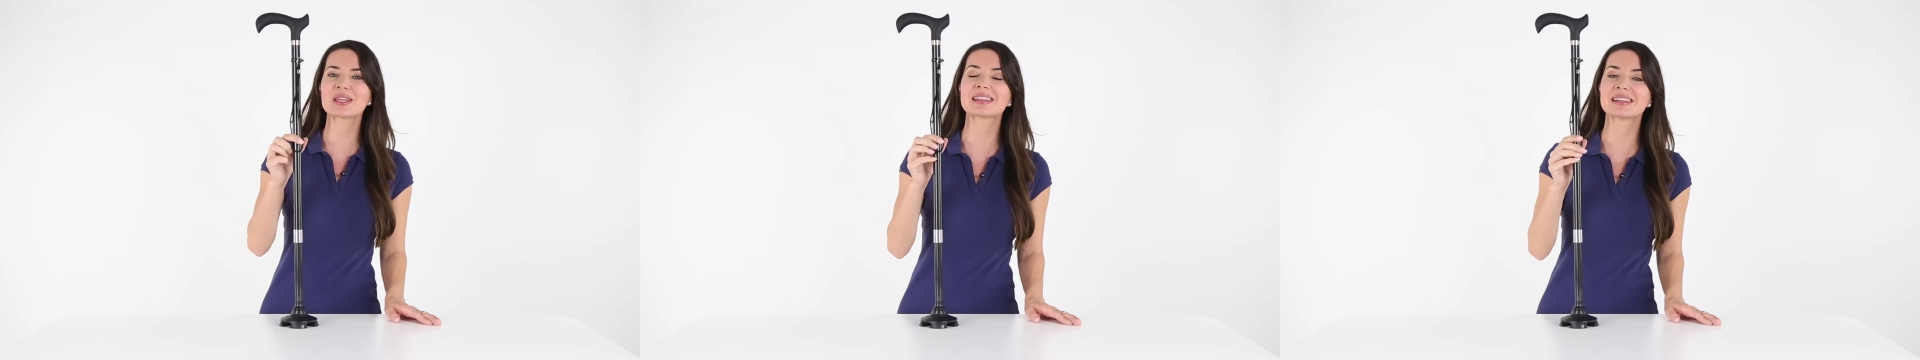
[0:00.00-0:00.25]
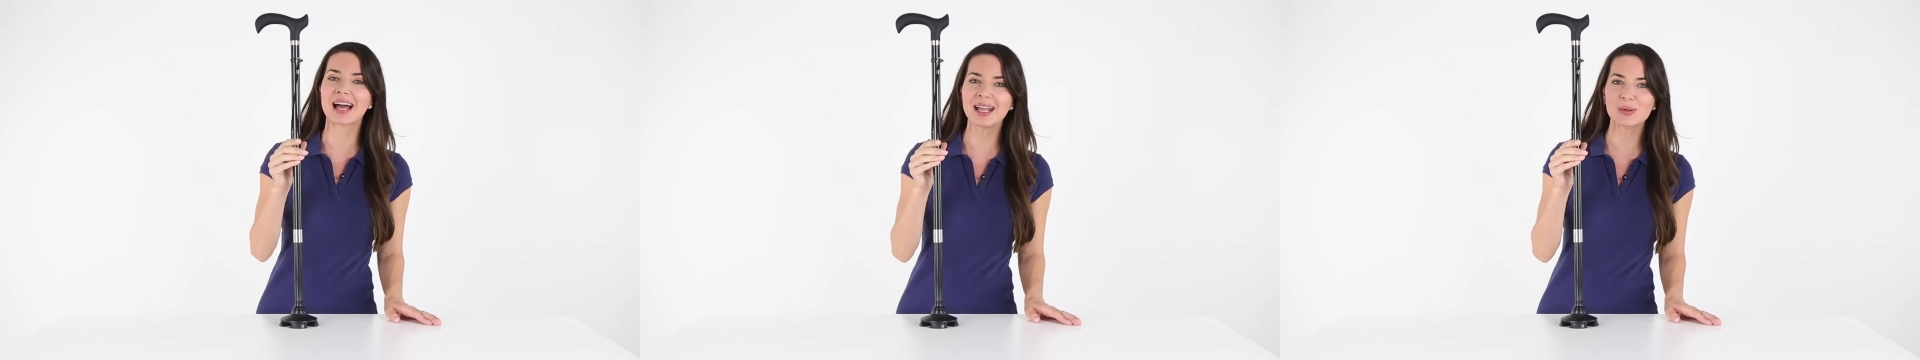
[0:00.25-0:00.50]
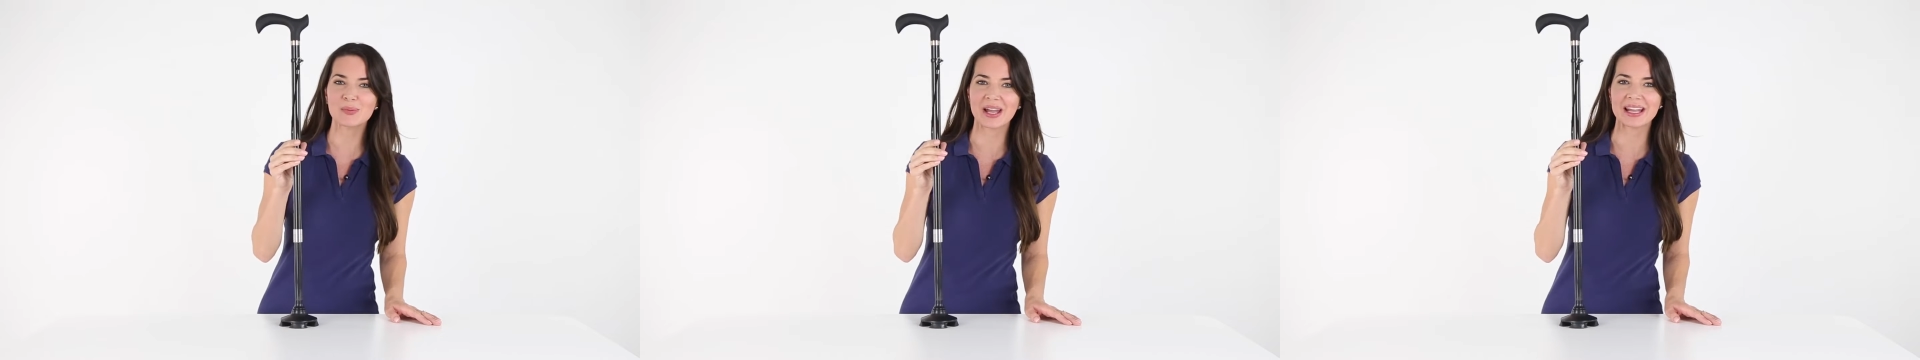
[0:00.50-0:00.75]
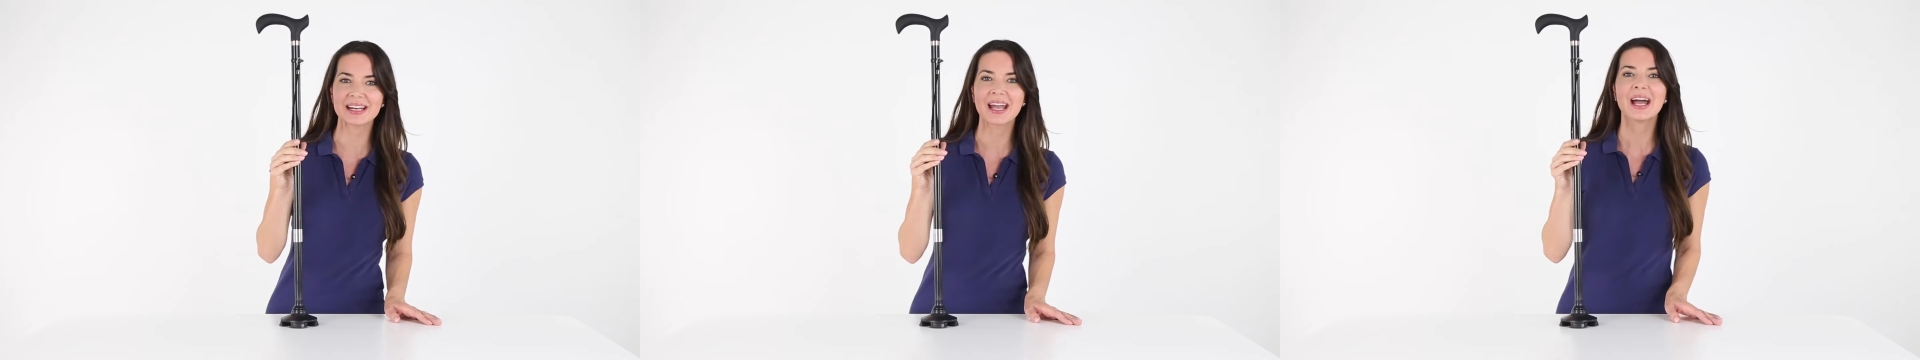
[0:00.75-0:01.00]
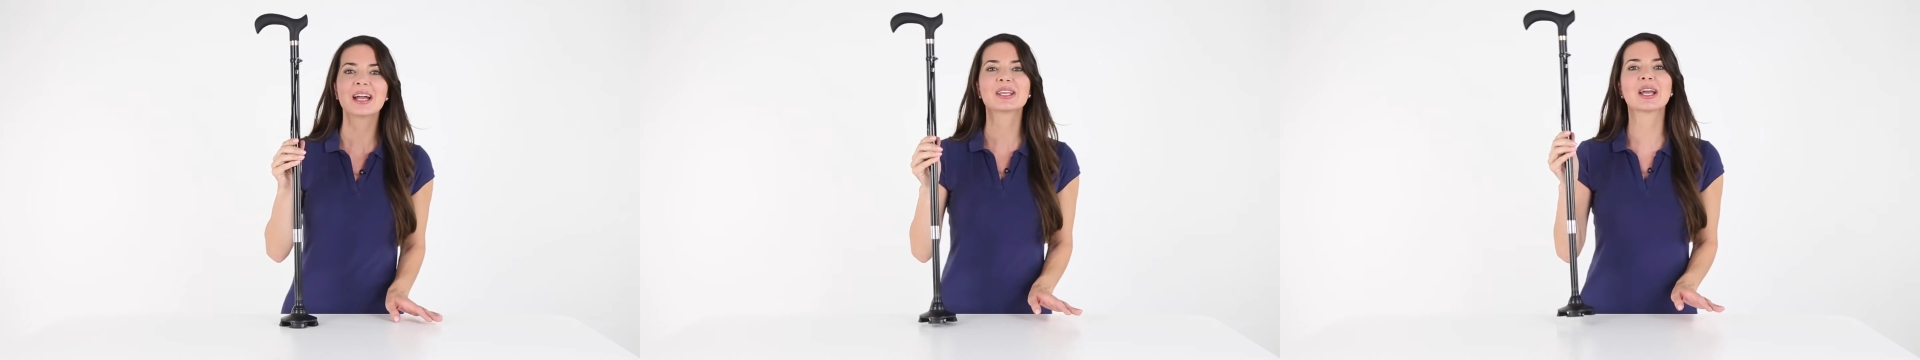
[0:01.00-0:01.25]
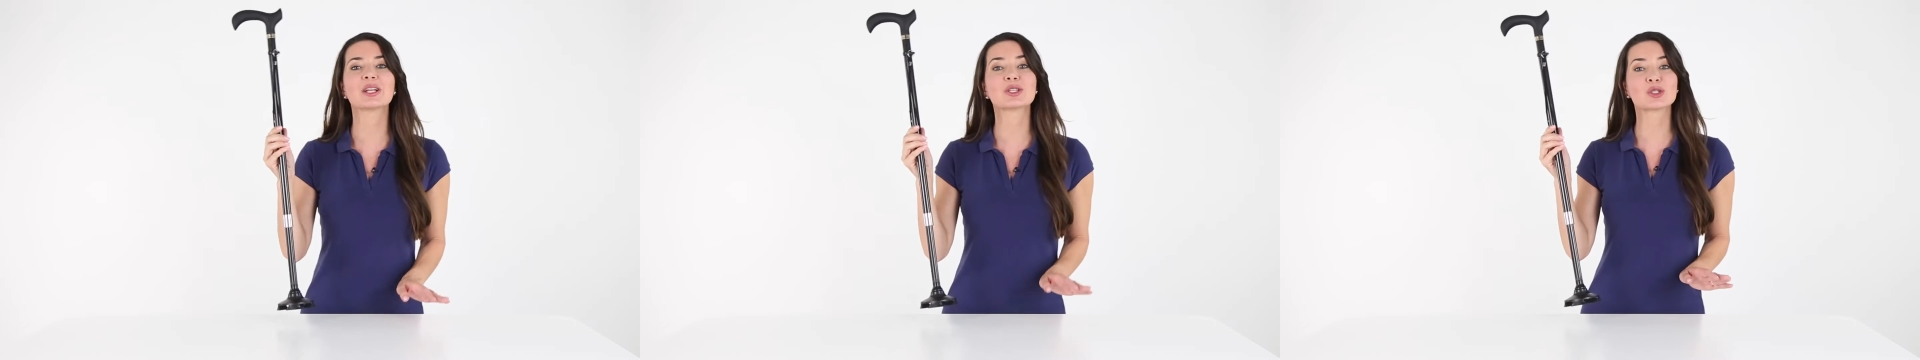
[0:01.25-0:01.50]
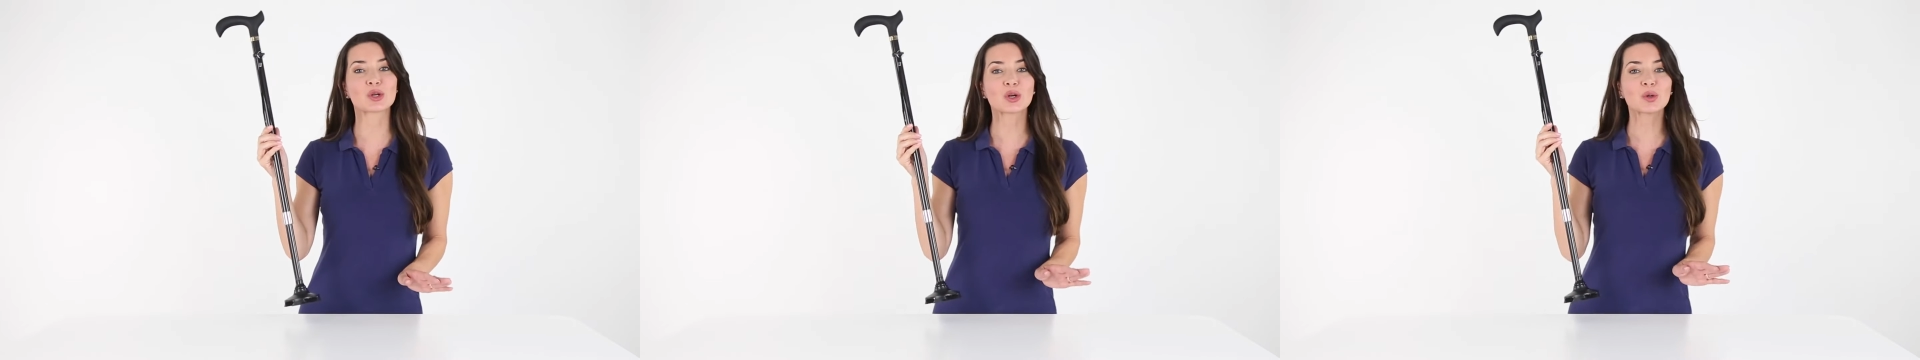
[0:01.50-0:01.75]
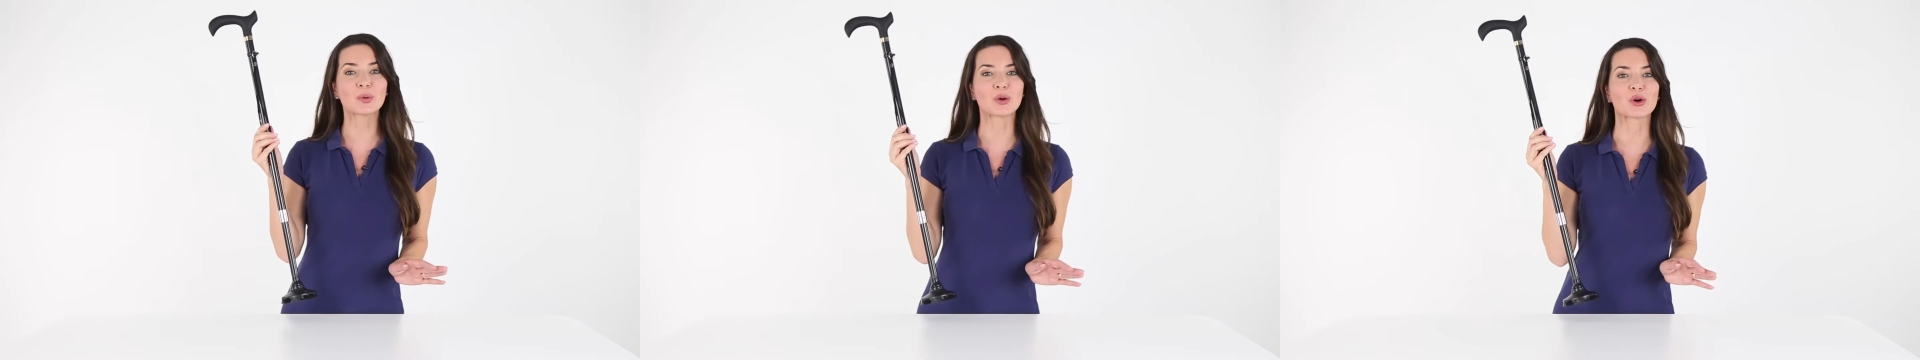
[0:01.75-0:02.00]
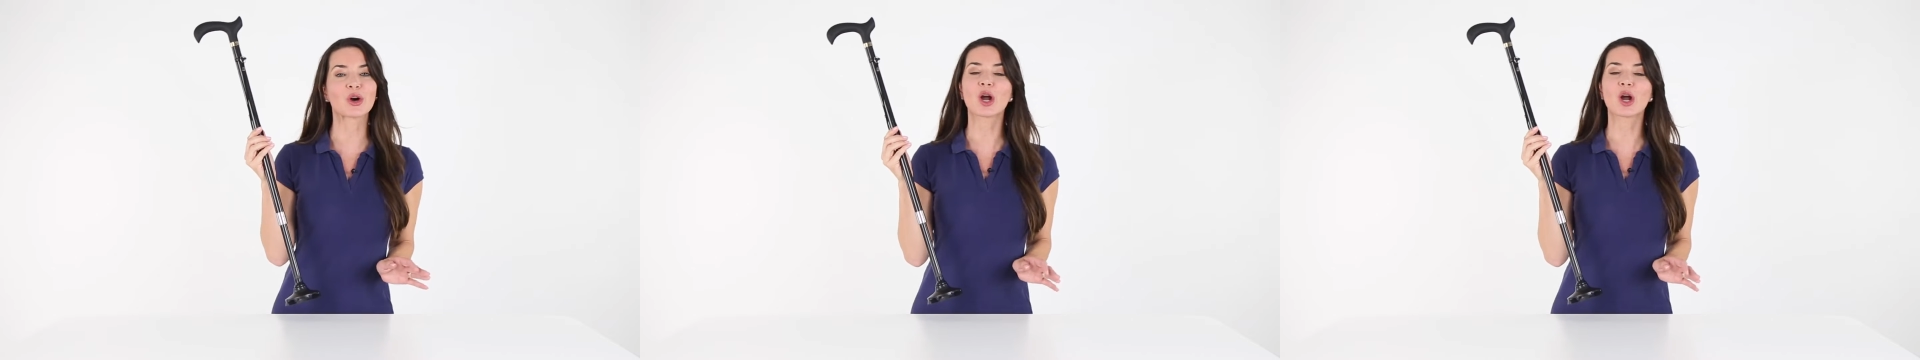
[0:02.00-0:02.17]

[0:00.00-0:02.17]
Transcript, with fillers: with a lightweight yet durable